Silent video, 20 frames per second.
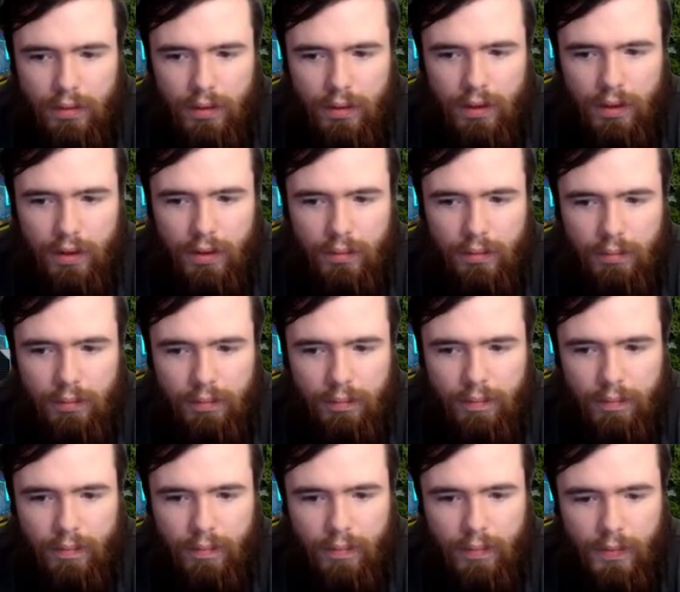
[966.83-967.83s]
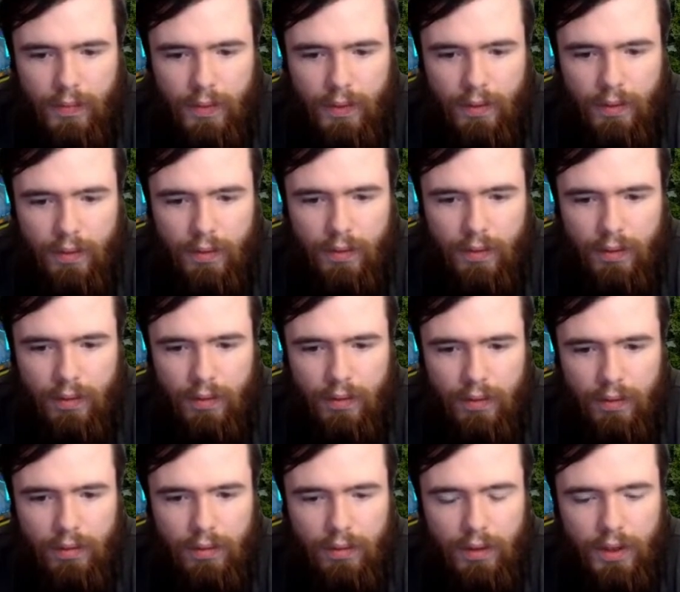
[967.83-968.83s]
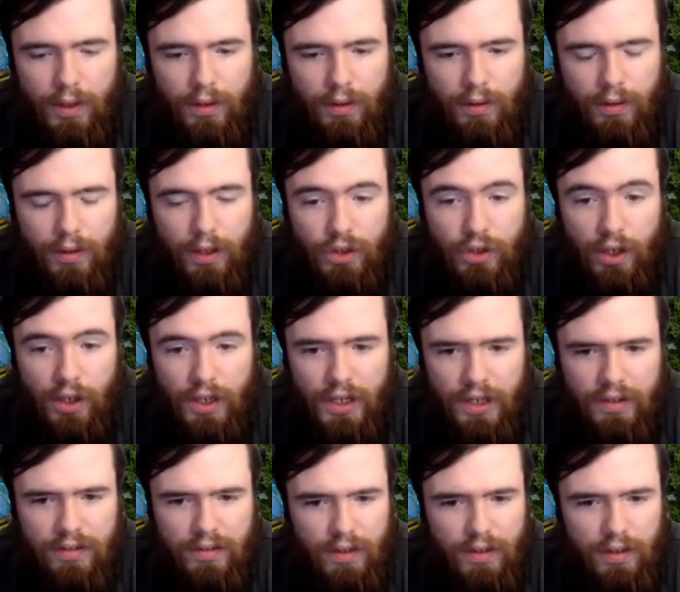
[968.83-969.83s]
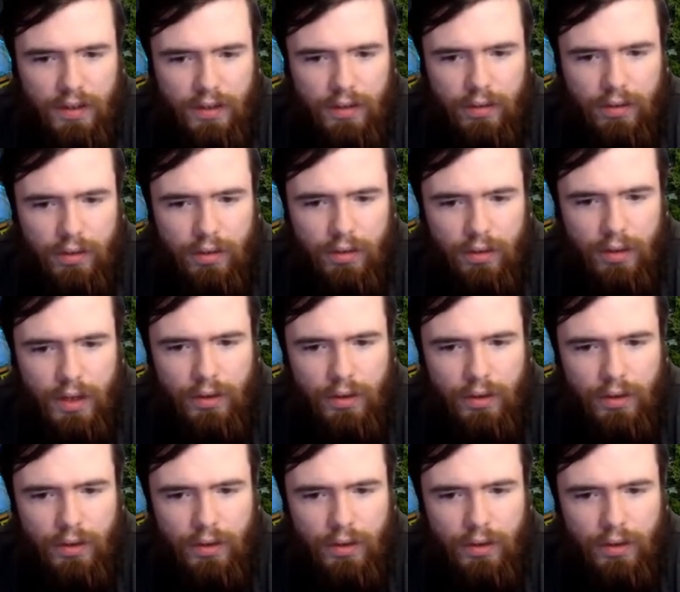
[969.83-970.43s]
Okay. Link, uh, sorry, exceed two